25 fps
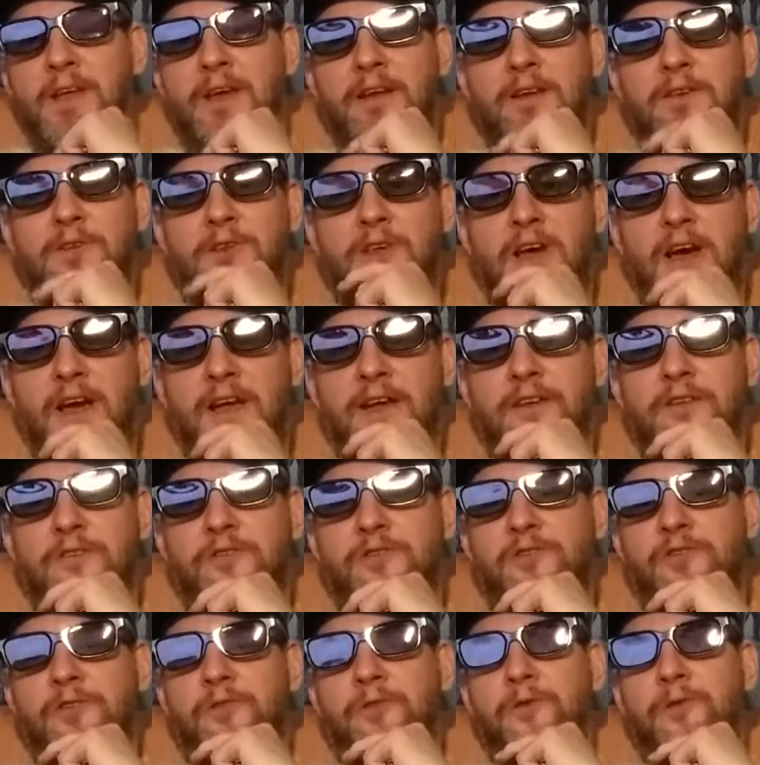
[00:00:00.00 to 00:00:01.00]
it's kind of
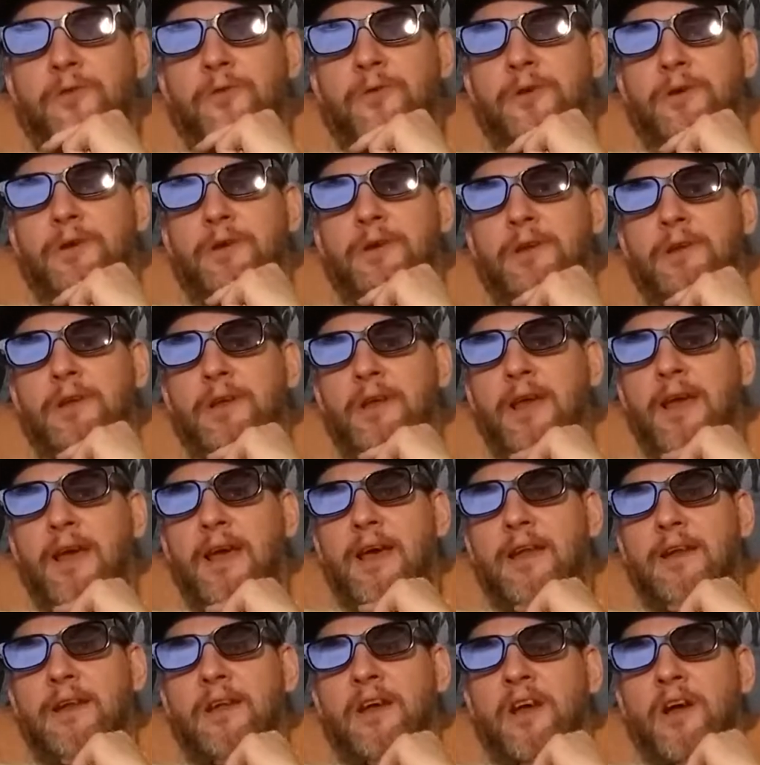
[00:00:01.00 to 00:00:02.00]
true.
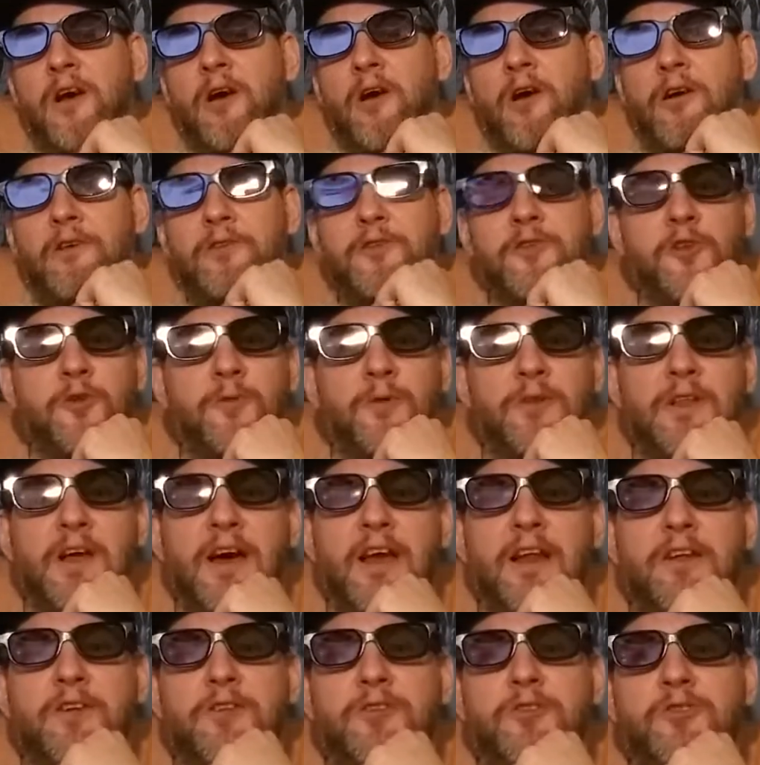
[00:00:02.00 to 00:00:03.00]
And also, a
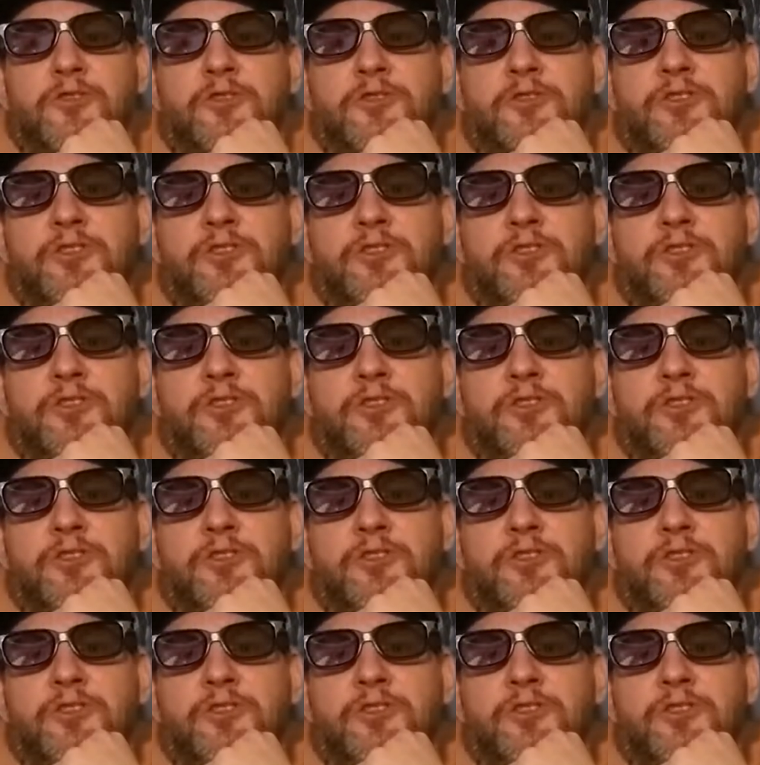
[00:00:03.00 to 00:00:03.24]
lot of